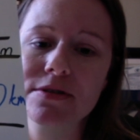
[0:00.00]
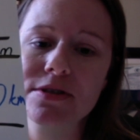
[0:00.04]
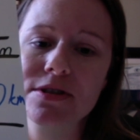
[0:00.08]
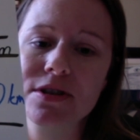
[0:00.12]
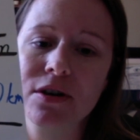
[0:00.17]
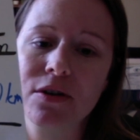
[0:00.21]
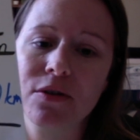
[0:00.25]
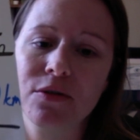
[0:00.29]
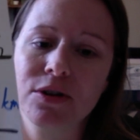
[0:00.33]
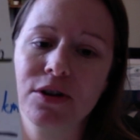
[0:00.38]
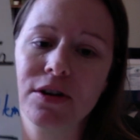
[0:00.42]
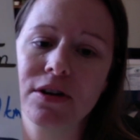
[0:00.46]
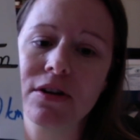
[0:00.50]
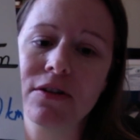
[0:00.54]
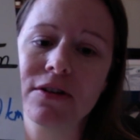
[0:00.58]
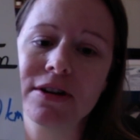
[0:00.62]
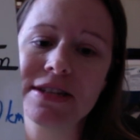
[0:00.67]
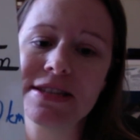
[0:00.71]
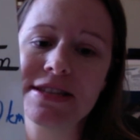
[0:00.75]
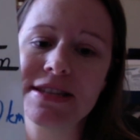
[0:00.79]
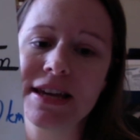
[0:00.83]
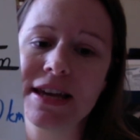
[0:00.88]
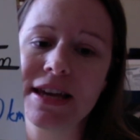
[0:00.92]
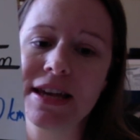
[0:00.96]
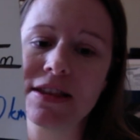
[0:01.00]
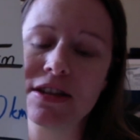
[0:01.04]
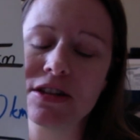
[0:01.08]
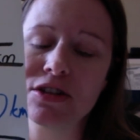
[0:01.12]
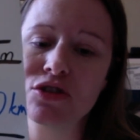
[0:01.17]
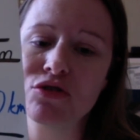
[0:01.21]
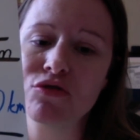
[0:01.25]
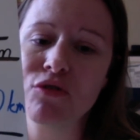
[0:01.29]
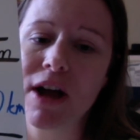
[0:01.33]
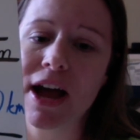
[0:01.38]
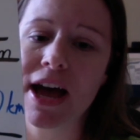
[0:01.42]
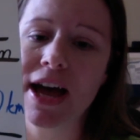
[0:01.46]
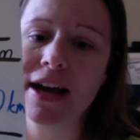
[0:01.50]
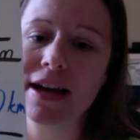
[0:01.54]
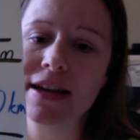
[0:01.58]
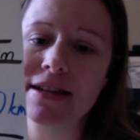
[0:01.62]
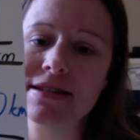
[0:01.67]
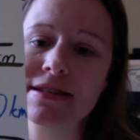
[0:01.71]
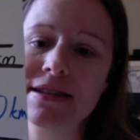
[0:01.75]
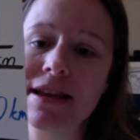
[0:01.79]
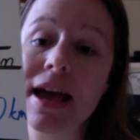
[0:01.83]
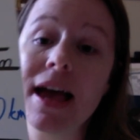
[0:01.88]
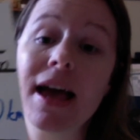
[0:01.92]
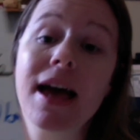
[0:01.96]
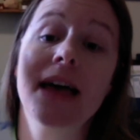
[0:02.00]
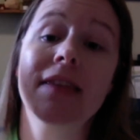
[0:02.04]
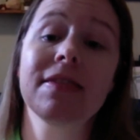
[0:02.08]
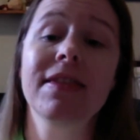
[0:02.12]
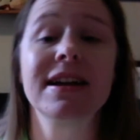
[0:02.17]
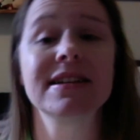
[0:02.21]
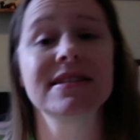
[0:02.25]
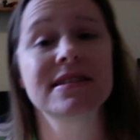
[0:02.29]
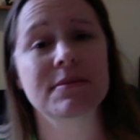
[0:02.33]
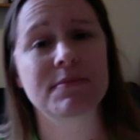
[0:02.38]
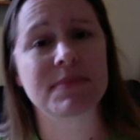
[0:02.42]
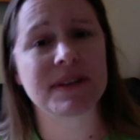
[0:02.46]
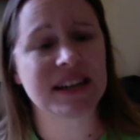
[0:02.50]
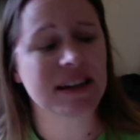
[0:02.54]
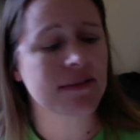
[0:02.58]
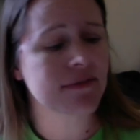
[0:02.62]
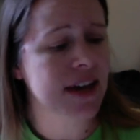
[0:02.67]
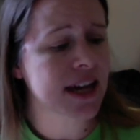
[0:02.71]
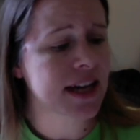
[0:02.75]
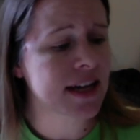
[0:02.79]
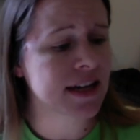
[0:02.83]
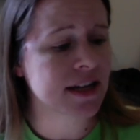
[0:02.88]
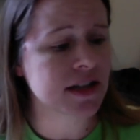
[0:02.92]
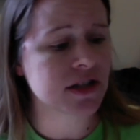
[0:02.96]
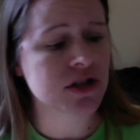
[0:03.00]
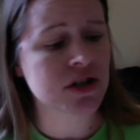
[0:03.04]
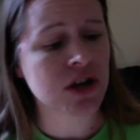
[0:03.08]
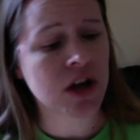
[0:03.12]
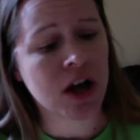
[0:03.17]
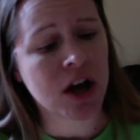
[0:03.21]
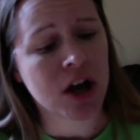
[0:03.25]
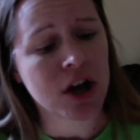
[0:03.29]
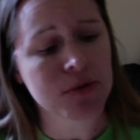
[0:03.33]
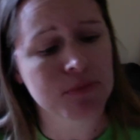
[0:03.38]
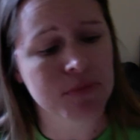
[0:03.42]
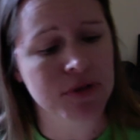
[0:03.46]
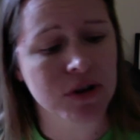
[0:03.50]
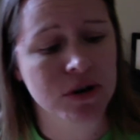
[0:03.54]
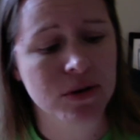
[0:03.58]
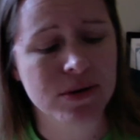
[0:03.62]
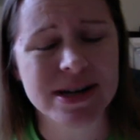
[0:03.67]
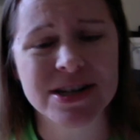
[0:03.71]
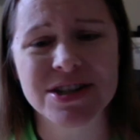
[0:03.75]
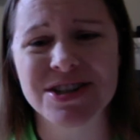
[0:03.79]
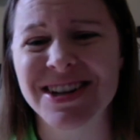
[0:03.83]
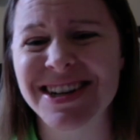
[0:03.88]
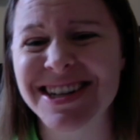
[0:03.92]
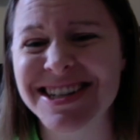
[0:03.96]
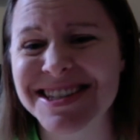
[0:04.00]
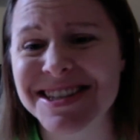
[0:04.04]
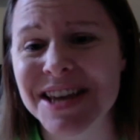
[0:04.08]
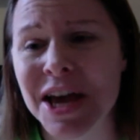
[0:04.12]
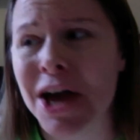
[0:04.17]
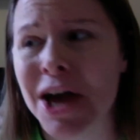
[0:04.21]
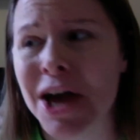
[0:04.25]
So you can already see in the tracks, that's a big advantage. But the question is,